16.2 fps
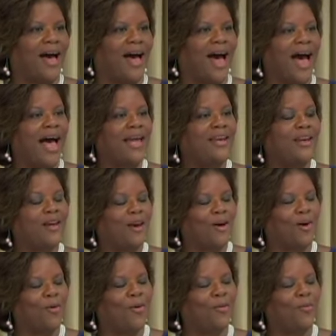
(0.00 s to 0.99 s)
I
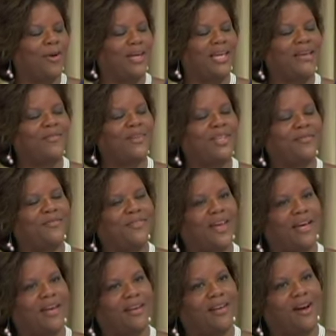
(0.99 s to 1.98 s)
know even if
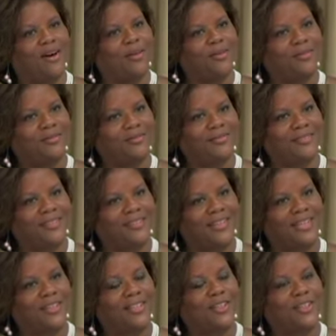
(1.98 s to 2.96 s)
they don't,
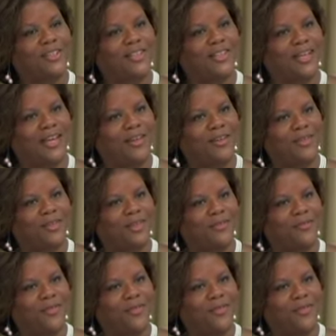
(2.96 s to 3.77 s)
that they're going to land on their